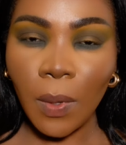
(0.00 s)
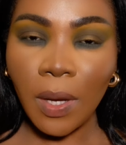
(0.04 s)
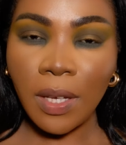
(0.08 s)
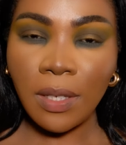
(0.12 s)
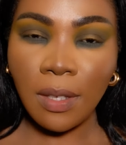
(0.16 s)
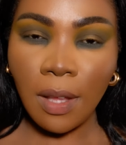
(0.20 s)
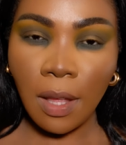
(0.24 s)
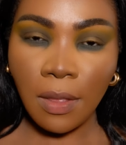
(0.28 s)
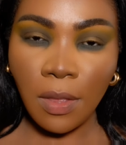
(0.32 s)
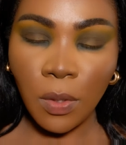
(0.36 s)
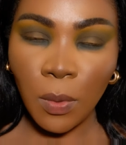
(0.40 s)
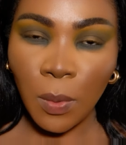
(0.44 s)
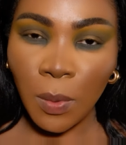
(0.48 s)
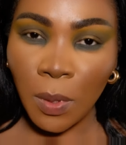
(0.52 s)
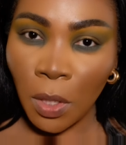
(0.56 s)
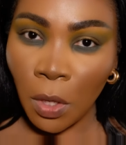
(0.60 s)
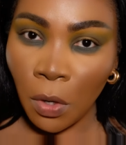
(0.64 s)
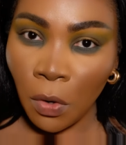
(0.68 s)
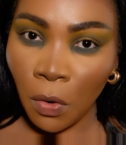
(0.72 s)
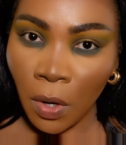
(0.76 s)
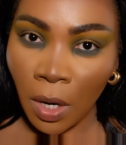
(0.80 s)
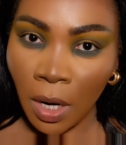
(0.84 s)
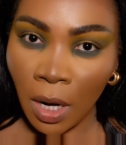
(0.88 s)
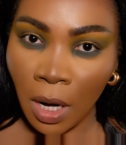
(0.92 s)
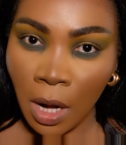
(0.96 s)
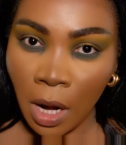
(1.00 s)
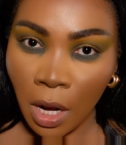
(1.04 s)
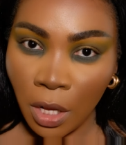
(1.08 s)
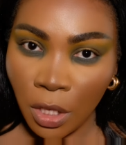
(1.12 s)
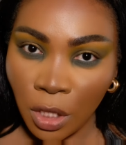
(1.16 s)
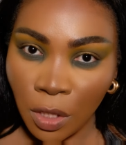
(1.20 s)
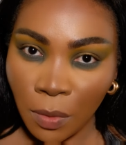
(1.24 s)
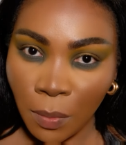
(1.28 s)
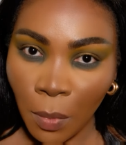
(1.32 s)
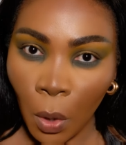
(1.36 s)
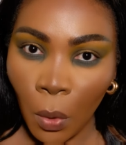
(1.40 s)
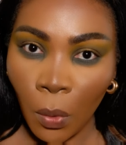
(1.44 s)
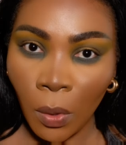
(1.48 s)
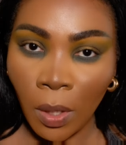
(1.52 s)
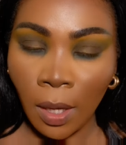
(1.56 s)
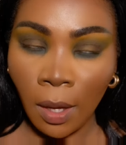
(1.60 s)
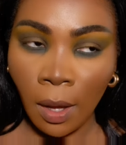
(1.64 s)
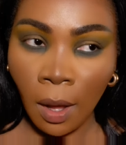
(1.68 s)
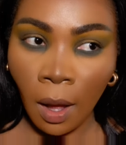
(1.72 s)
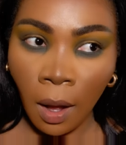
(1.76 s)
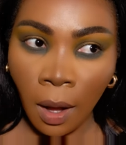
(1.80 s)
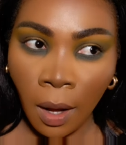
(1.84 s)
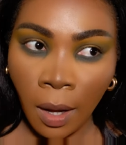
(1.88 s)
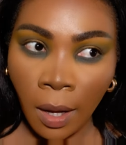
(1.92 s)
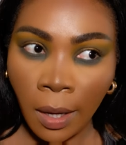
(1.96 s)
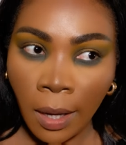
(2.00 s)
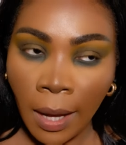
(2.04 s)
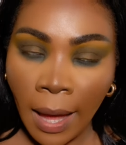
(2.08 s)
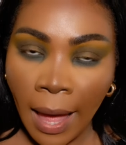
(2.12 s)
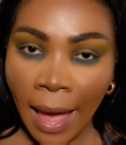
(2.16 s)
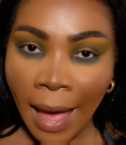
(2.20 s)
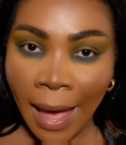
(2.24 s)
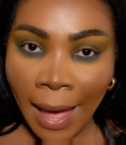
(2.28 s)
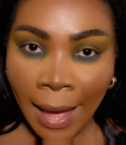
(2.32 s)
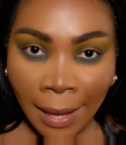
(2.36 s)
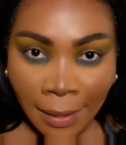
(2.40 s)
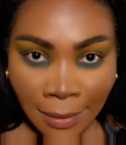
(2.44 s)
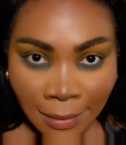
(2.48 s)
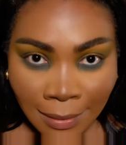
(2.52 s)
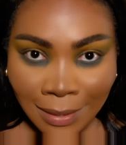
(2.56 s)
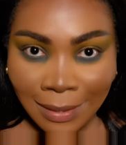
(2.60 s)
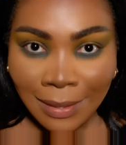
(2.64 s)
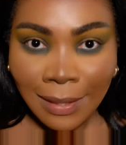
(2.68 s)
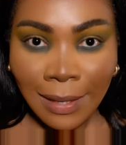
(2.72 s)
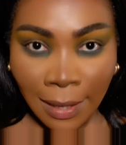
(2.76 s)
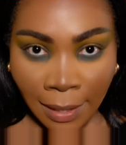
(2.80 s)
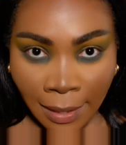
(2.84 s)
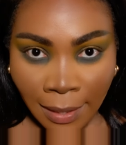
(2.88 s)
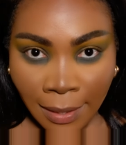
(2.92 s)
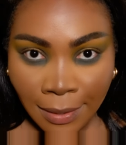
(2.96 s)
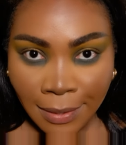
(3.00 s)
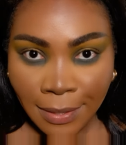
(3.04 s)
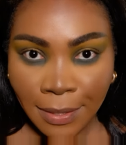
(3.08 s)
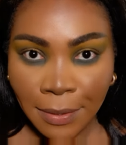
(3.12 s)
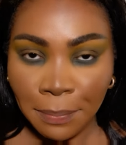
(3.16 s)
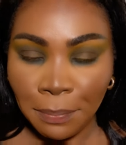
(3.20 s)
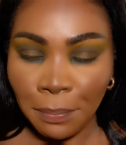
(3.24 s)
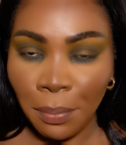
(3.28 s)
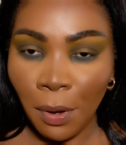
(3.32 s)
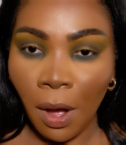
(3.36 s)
So I said this was a green smoky eye and it is,